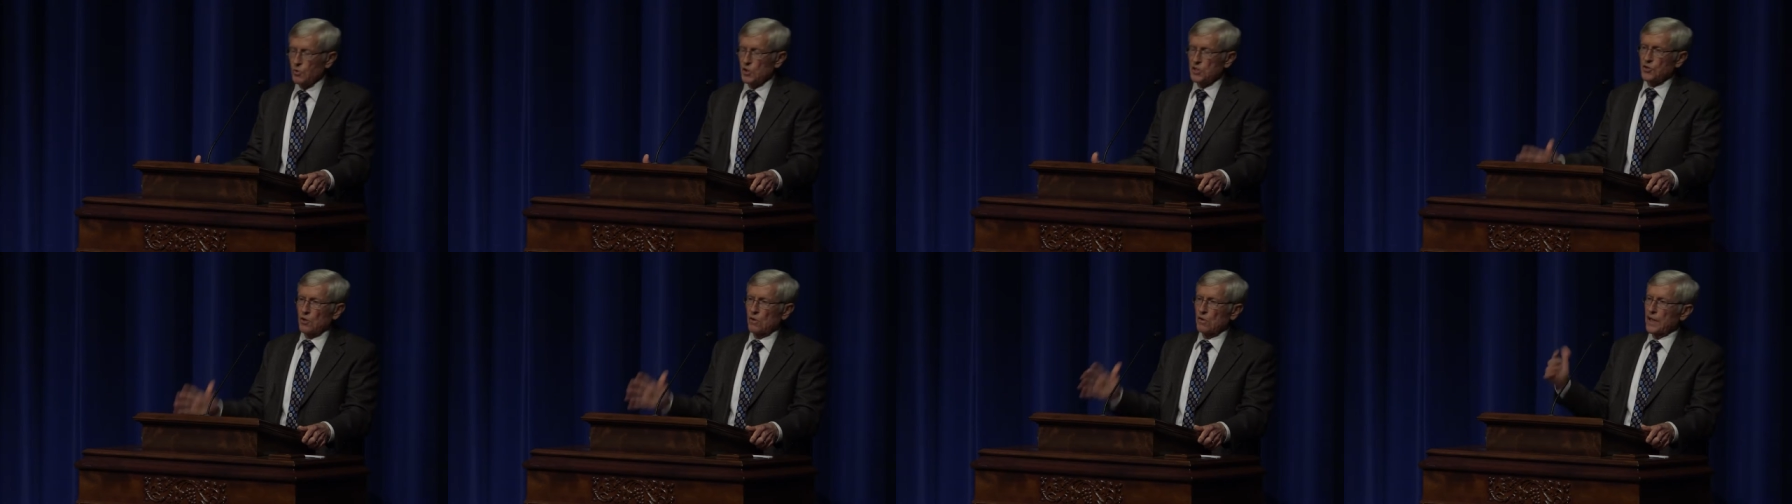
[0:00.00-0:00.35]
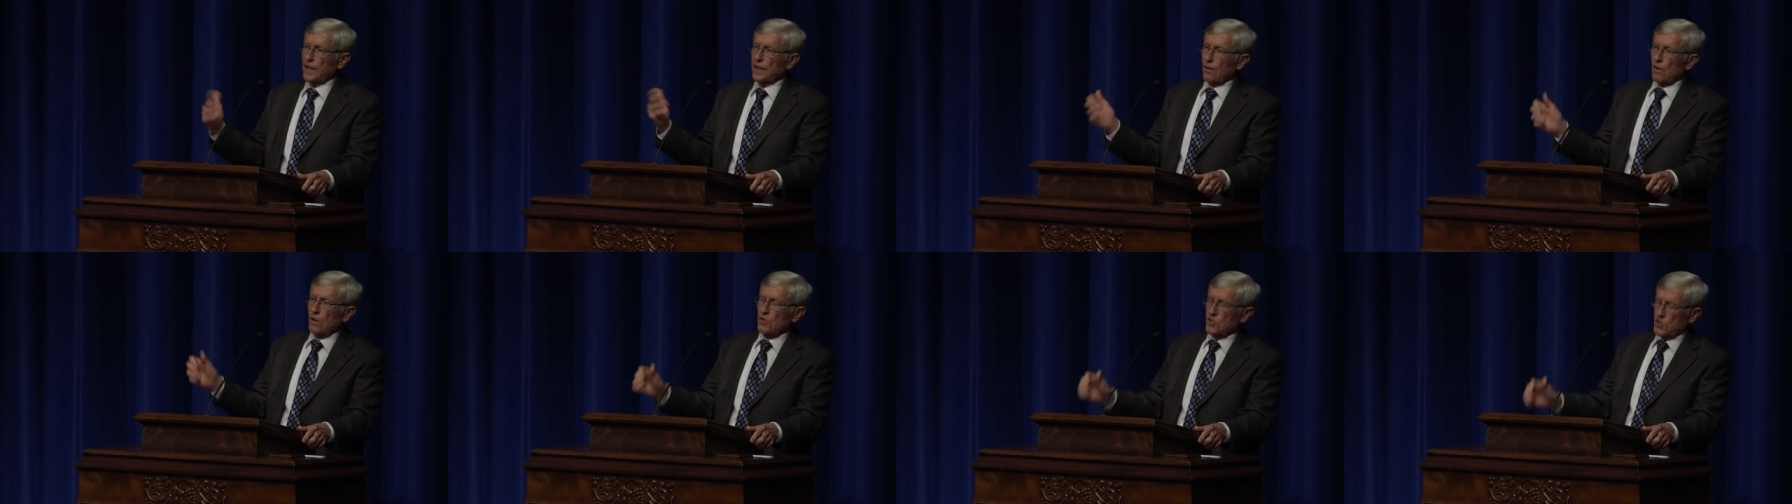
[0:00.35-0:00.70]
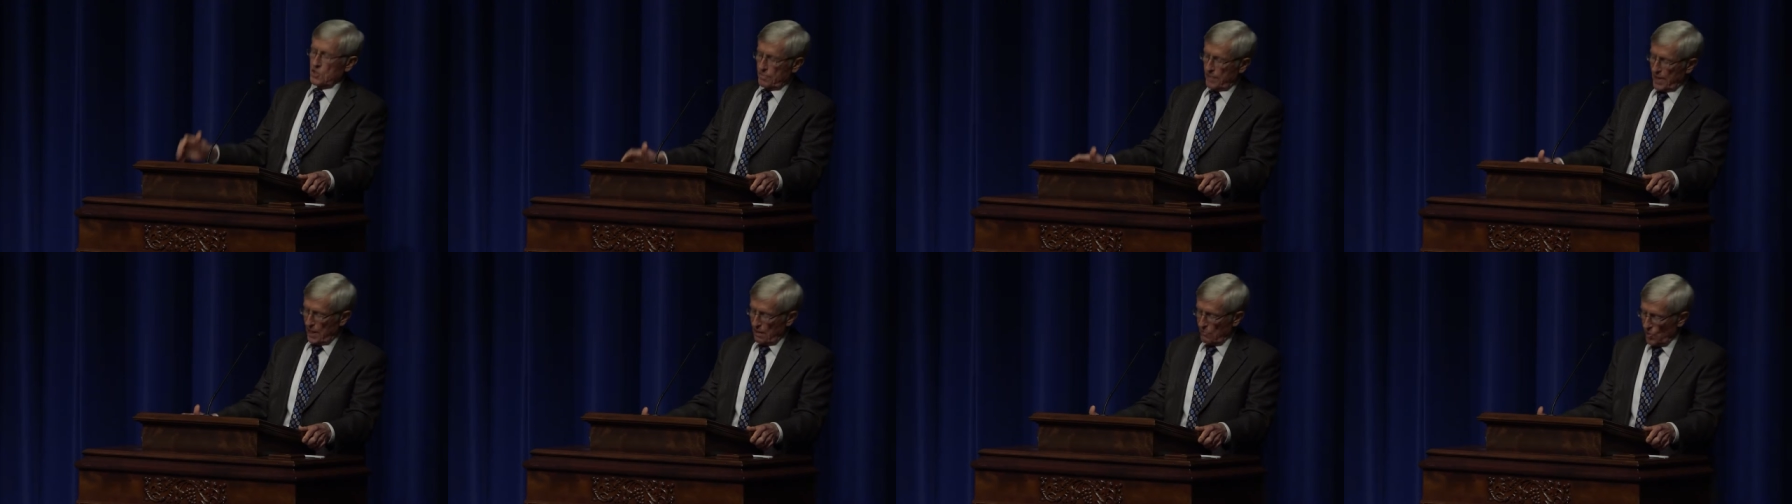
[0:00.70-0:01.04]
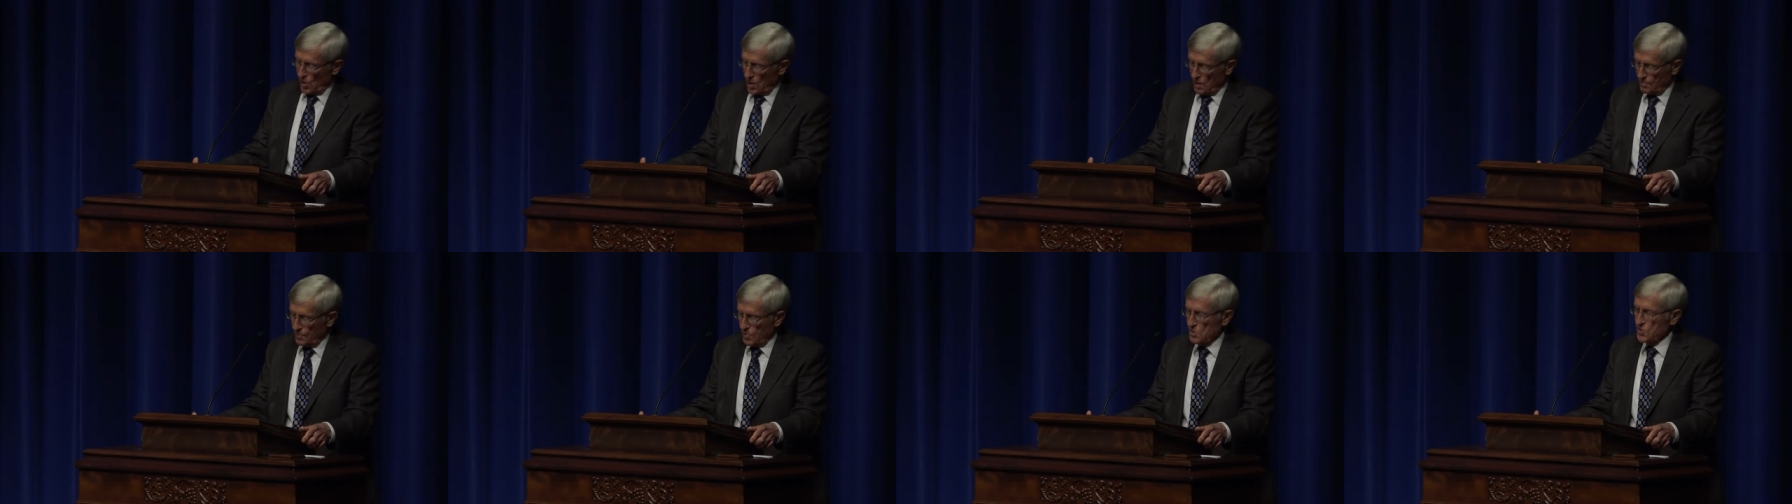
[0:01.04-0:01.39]
which only grows about
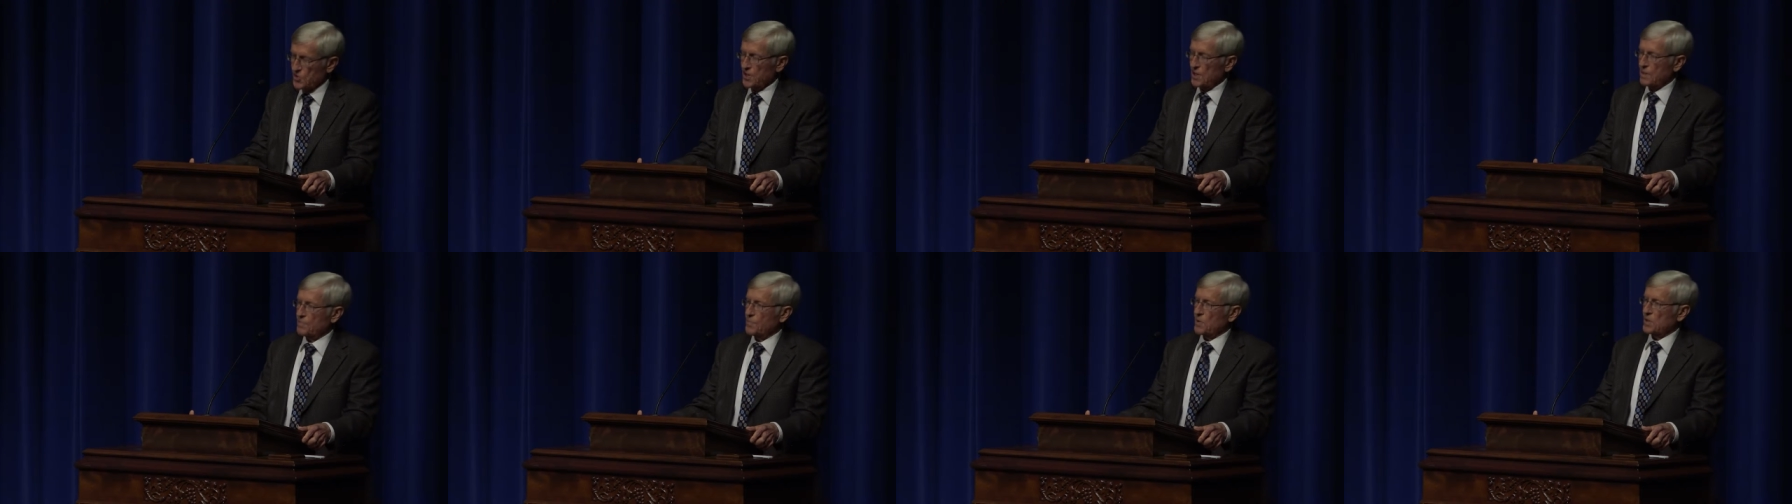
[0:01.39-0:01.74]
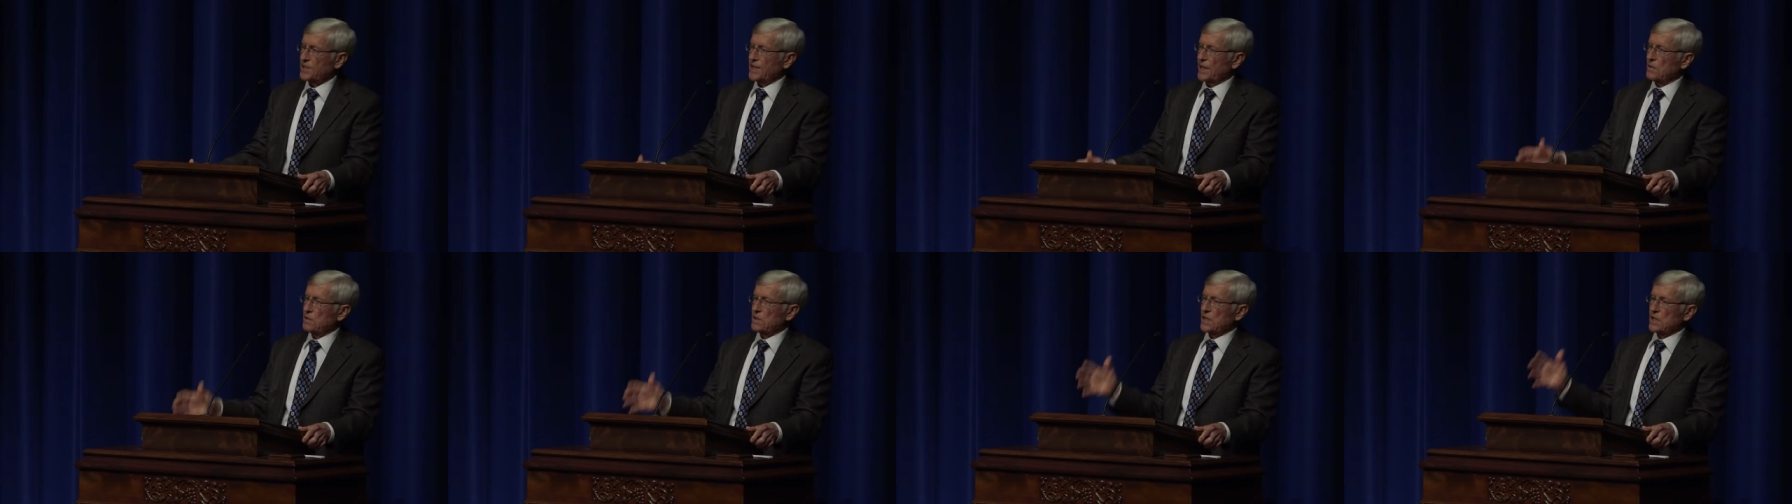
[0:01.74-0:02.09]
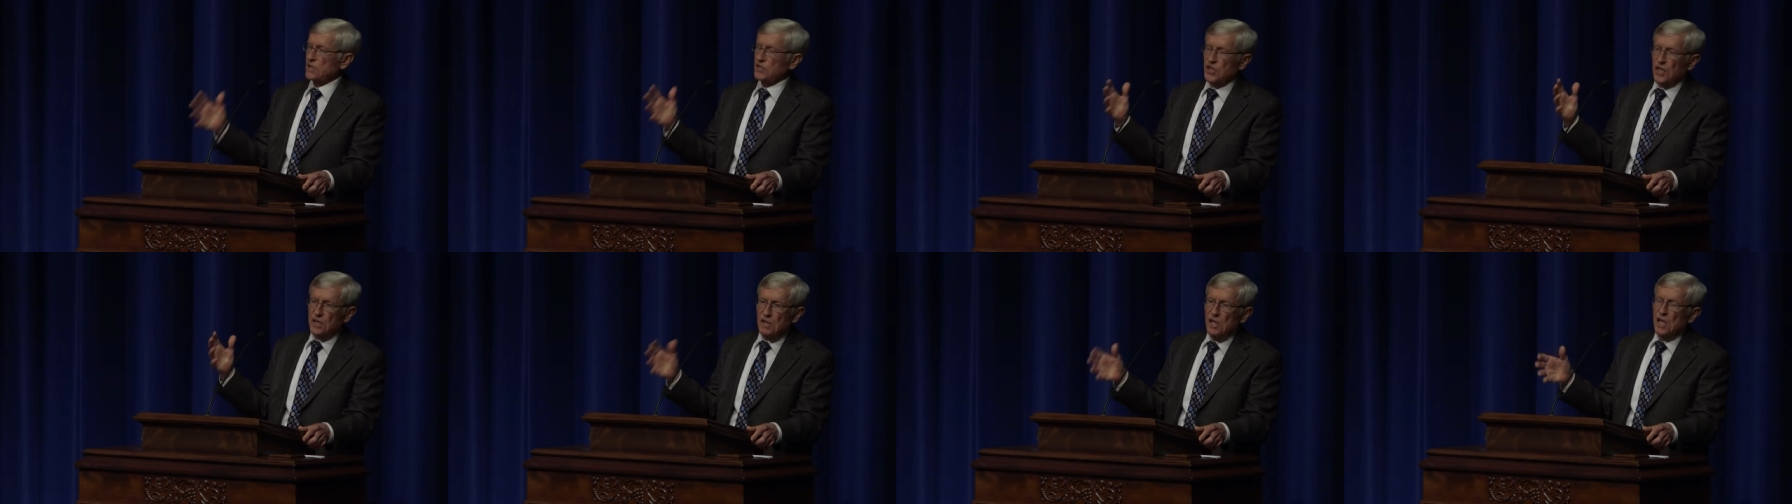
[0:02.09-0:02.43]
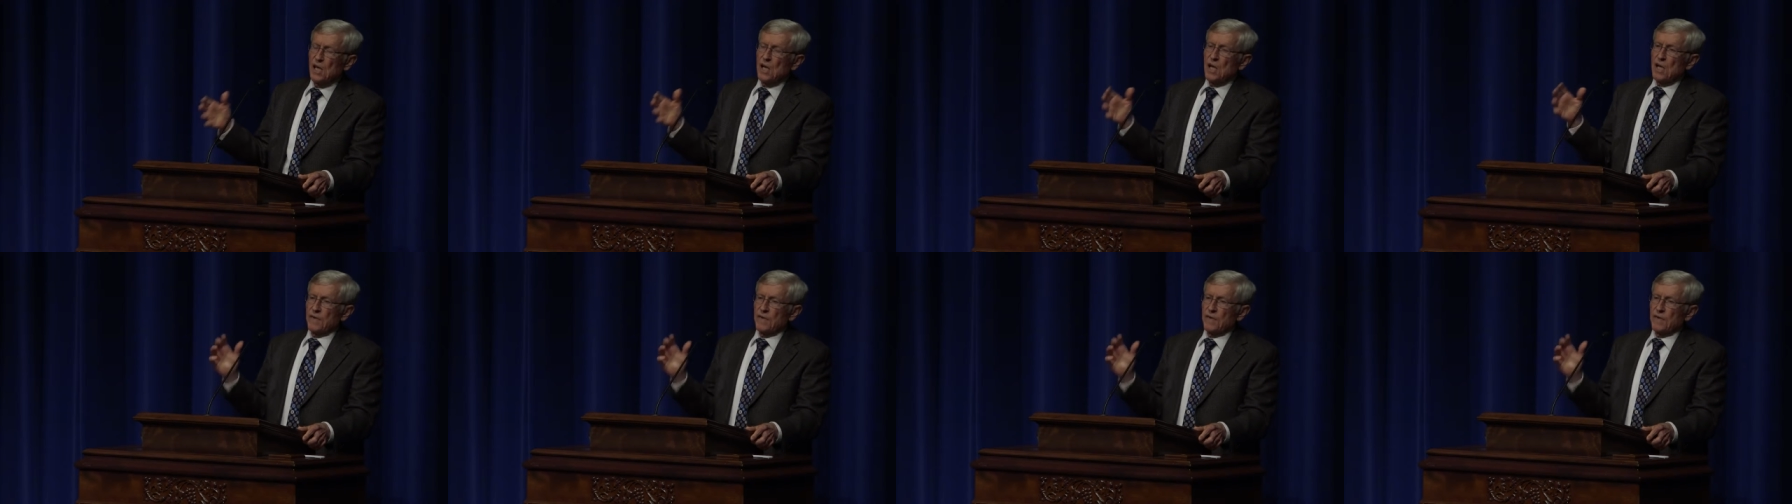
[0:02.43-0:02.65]
one percent per year, that said